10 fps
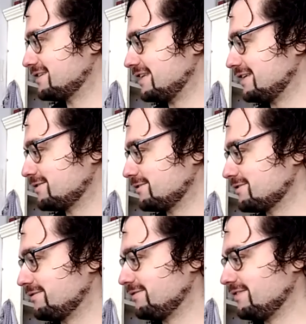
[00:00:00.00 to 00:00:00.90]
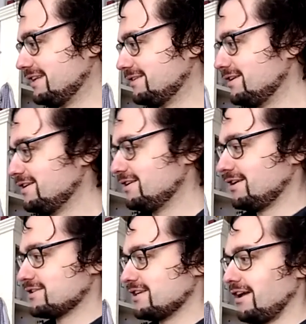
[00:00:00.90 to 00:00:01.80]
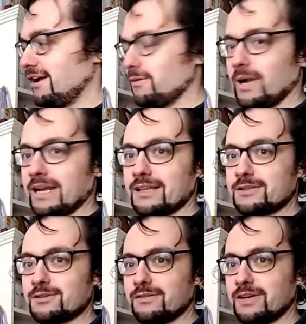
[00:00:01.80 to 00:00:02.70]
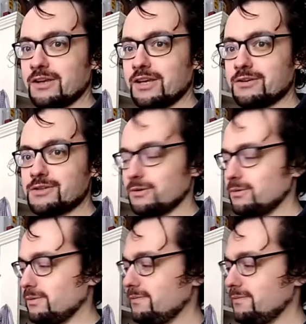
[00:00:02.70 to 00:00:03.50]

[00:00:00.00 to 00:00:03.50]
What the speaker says: they're sort of nice and lightweight. They're sort of an unusual